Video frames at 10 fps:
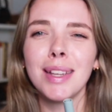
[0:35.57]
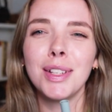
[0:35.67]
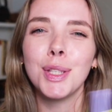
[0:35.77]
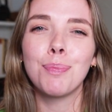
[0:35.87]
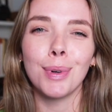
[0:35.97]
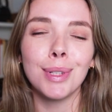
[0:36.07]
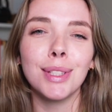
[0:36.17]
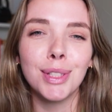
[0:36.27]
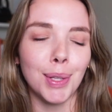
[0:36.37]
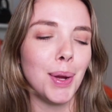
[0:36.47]
I just brought
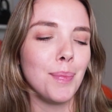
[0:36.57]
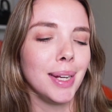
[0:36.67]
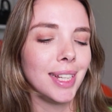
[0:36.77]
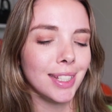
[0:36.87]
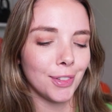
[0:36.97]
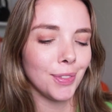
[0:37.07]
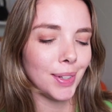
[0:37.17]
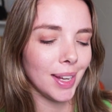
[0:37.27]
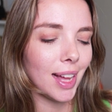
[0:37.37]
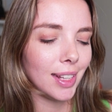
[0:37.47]
so many
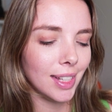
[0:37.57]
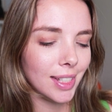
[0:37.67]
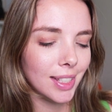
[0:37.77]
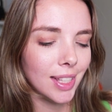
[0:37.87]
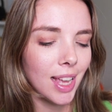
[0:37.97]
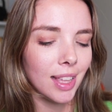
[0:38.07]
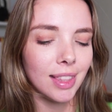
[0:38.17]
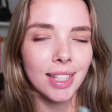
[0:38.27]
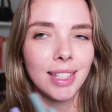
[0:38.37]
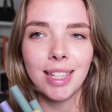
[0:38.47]
different colours.
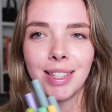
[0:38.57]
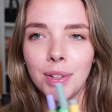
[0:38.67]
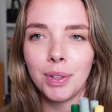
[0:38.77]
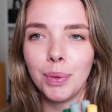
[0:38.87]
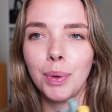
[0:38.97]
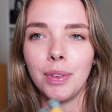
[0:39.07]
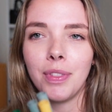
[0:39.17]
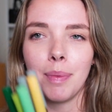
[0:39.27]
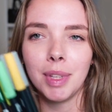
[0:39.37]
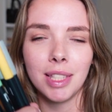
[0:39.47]
This isn't all of
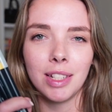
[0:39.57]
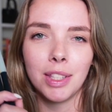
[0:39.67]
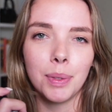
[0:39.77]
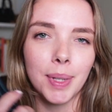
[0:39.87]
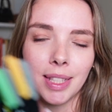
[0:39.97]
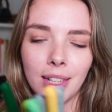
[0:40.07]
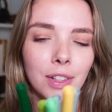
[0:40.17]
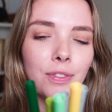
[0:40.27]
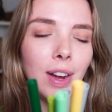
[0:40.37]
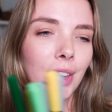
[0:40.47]
them, these are just the ones I
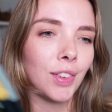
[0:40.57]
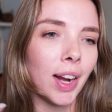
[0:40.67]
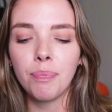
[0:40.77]
can find right